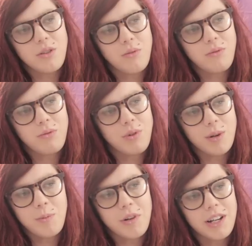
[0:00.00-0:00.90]
to
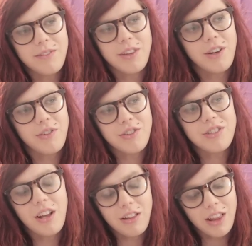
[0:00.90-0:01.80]
queer porn, even though
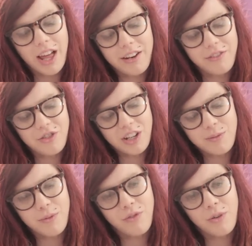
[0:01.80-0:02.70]
there's a lot of
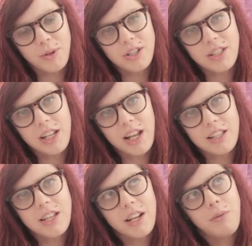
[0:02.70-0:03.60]
trans performers, and I
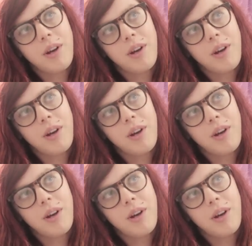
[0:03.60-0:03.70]
just kind of